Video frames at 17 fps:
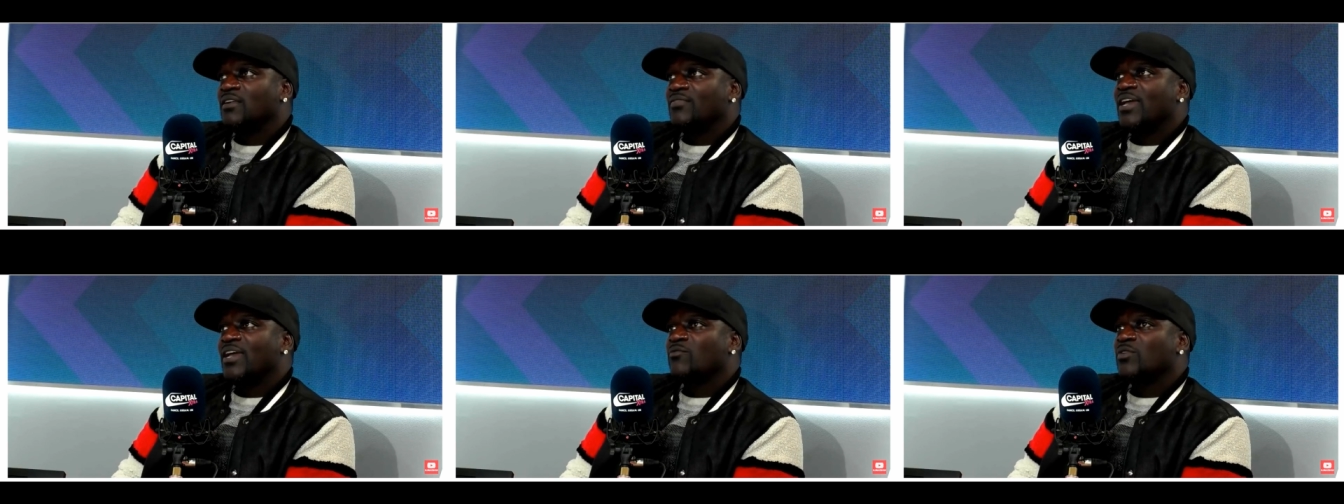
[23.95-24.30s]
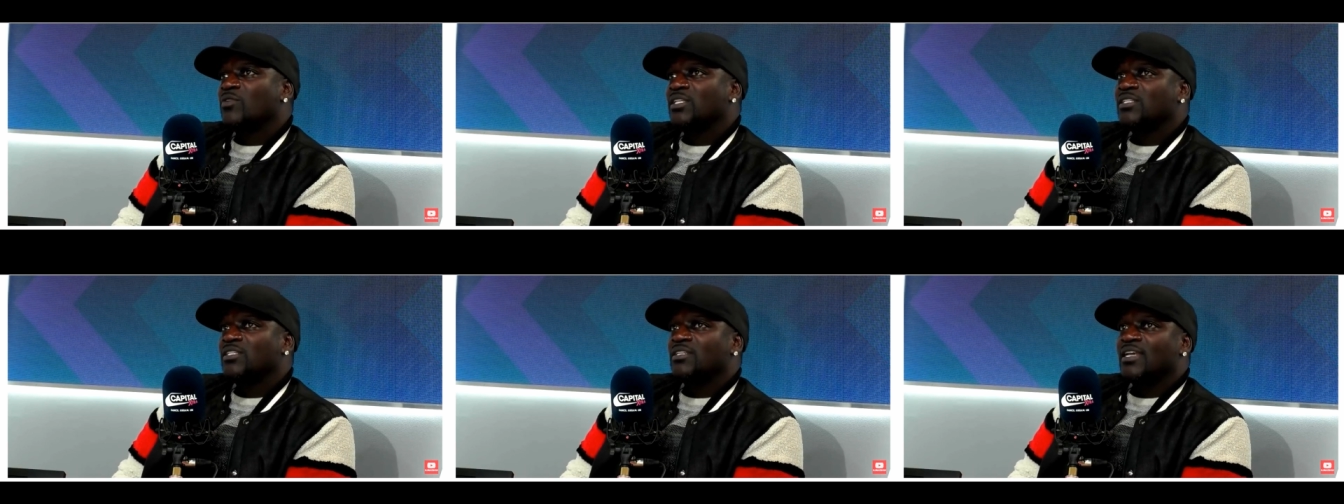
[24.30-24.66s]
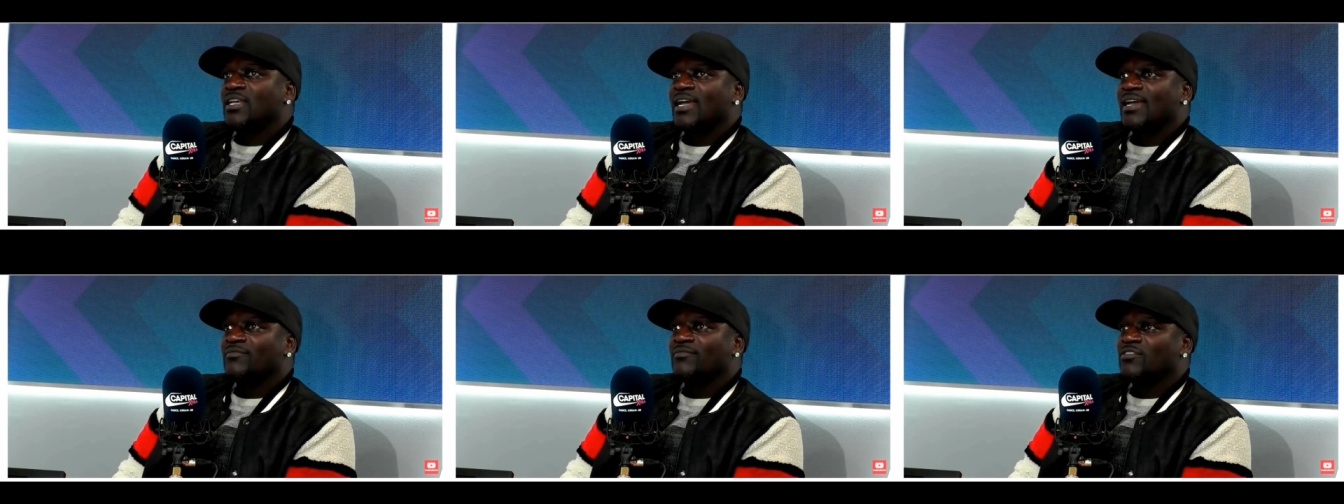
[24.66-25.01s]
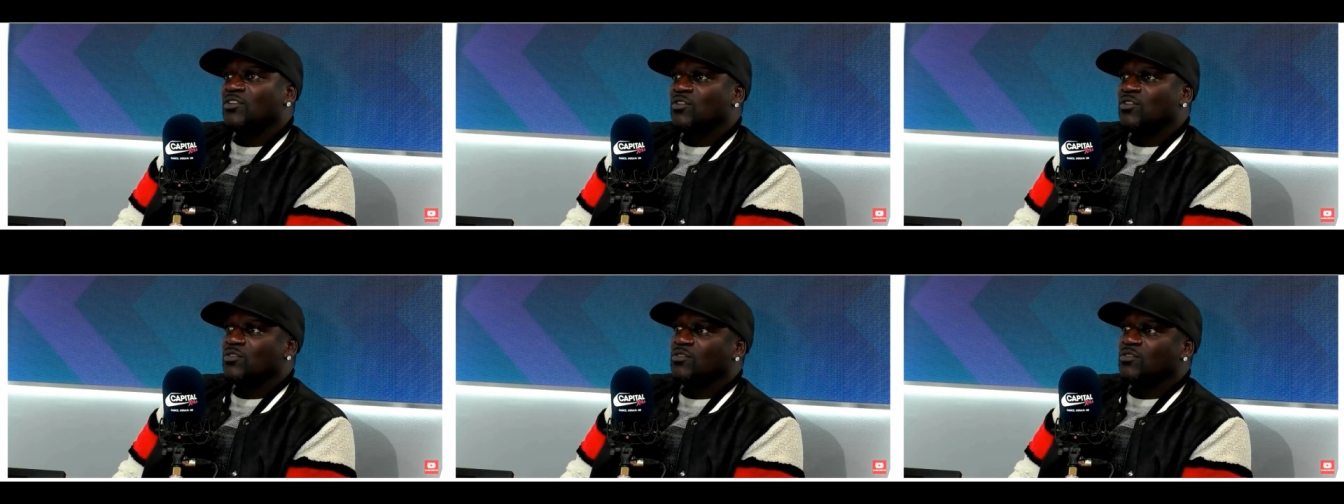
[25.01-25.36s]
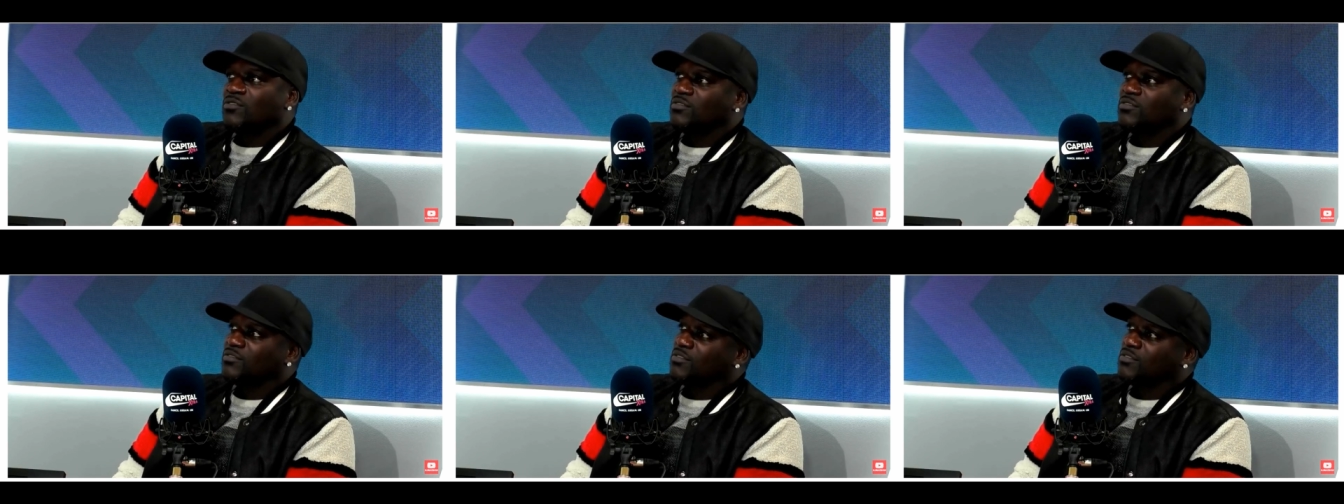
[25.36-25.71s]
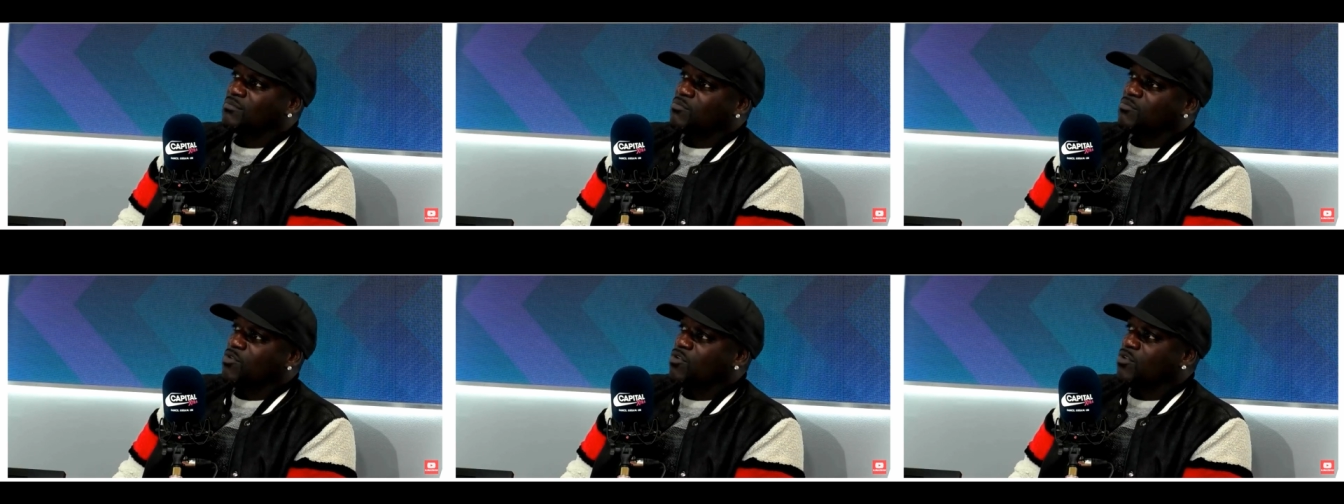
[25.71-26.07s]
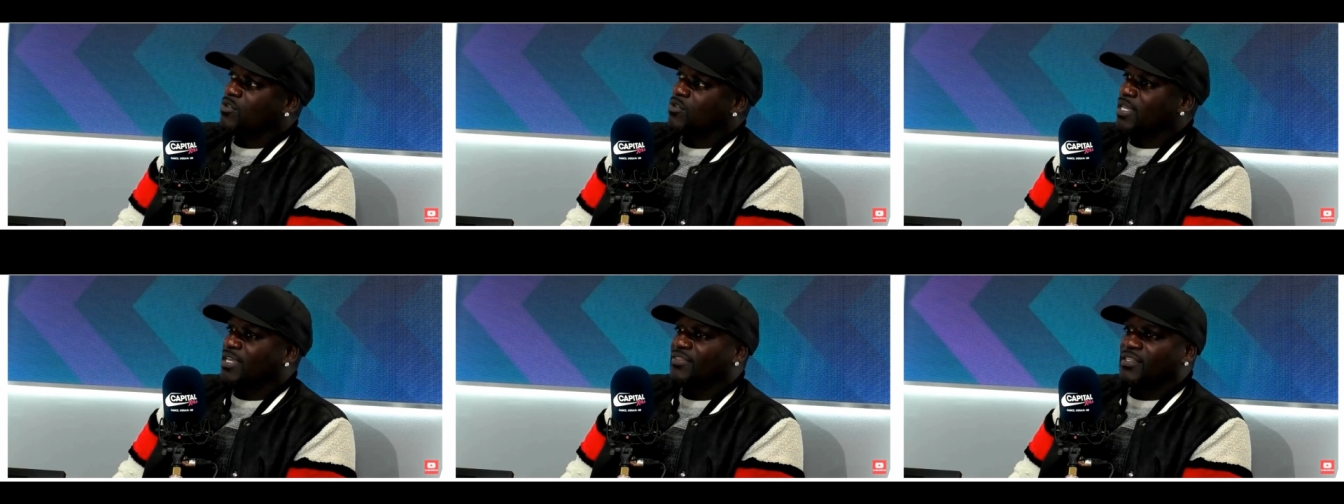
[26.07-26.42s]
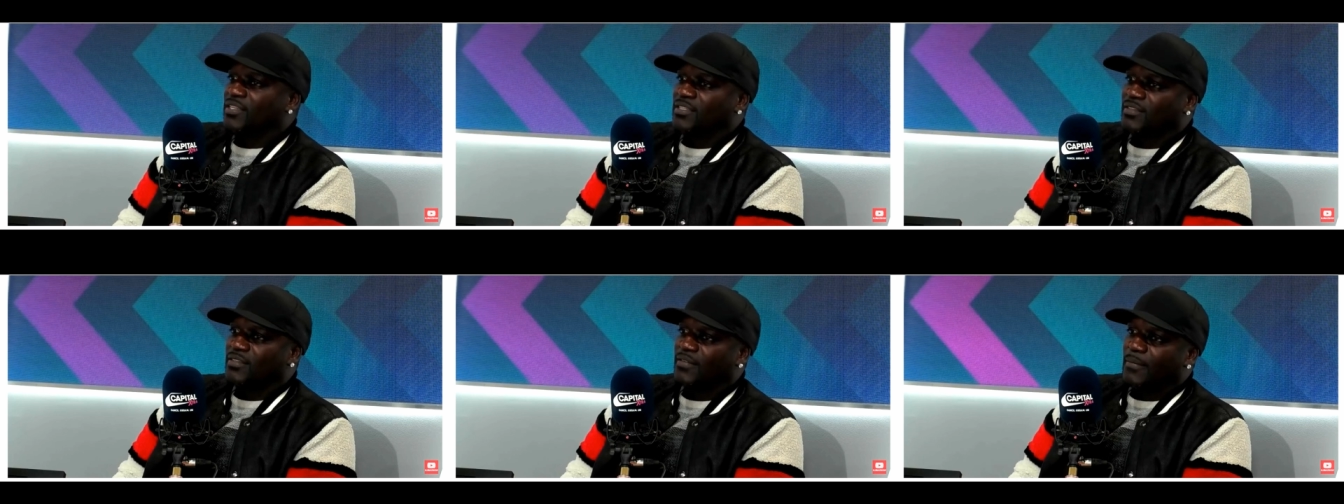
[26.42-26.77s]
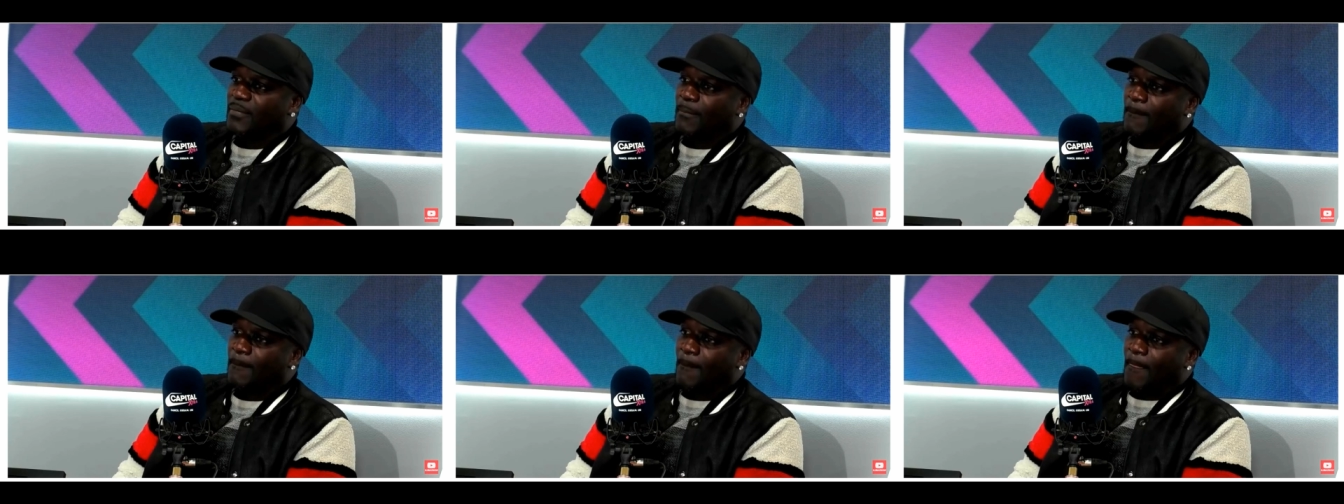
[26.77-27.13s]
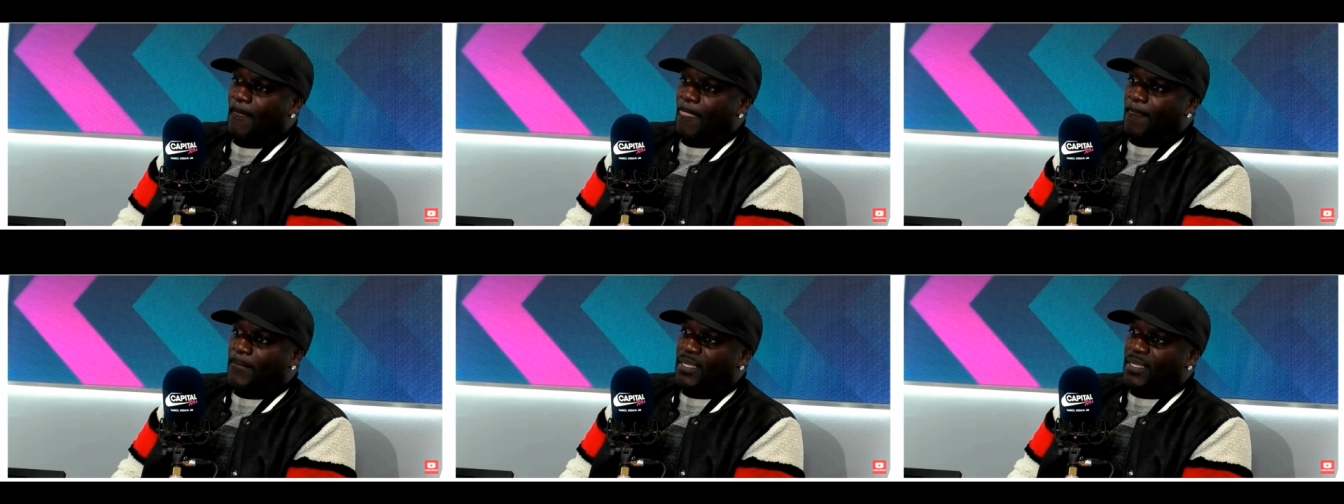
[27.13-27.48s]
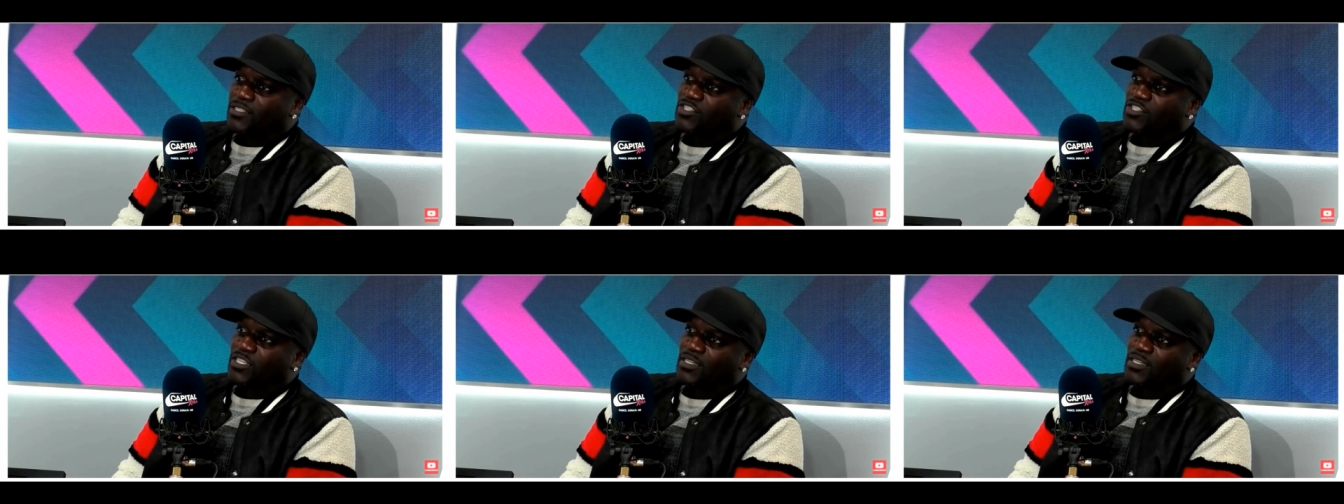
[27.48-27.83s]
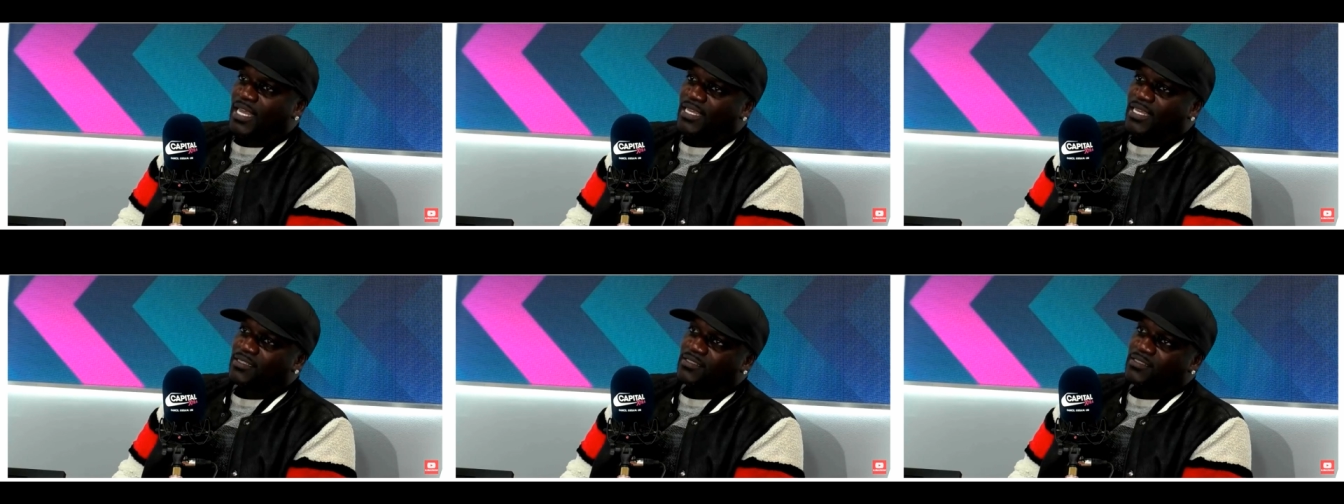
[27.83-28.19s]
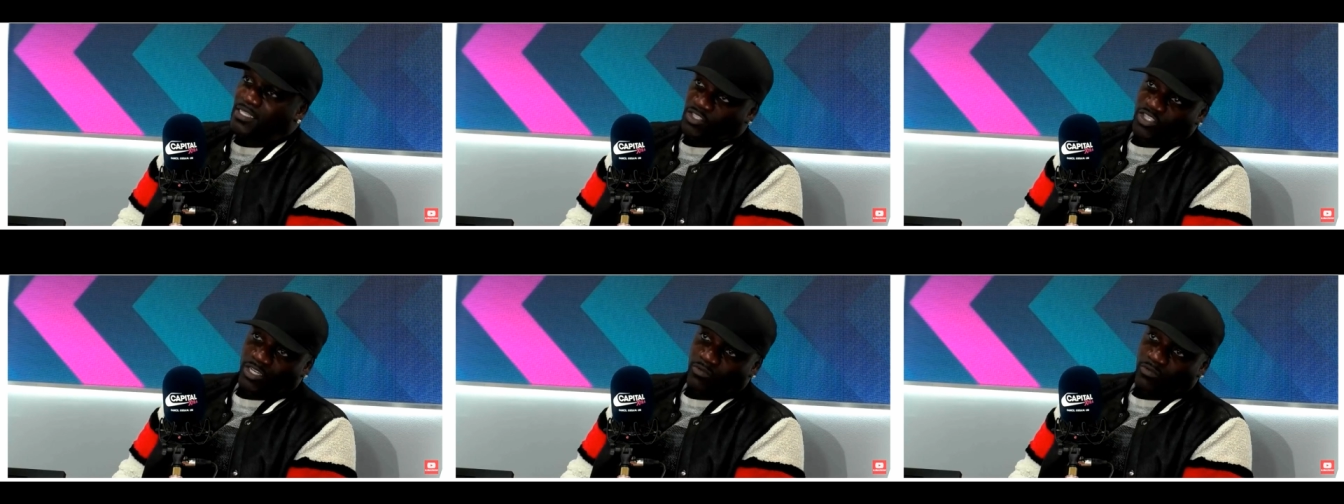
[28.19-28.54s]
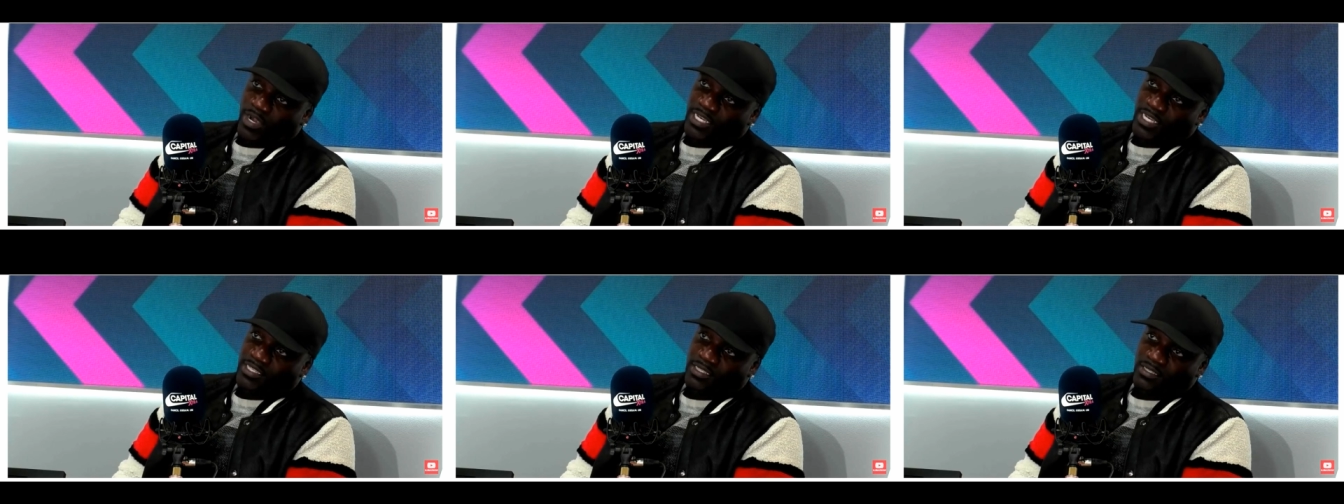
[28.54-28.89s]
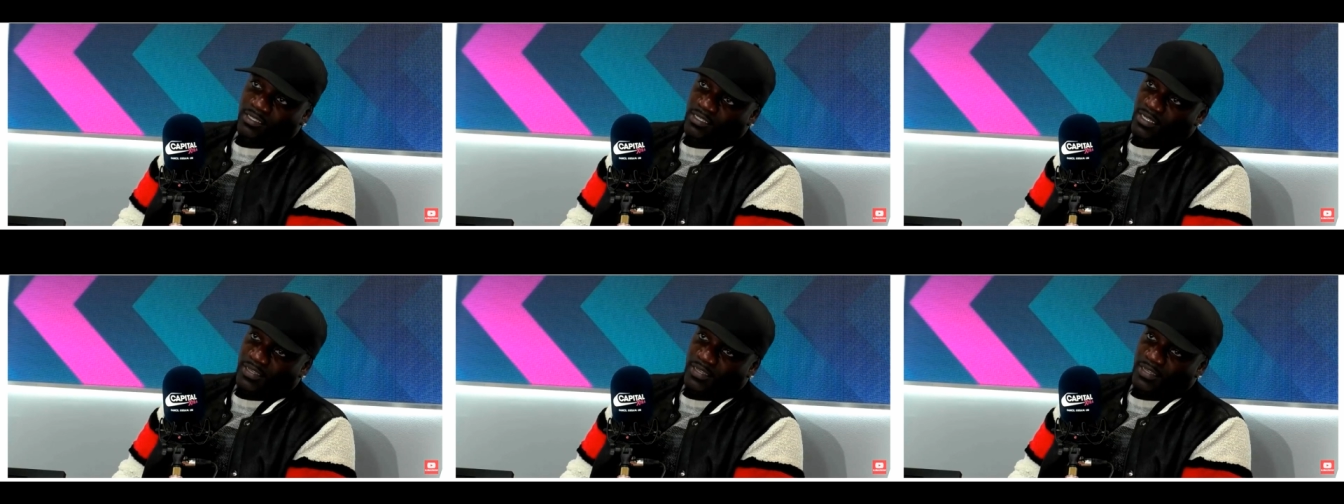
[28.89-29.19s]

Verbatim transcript: that really didn't have no moral ethic. His gen, like this generation,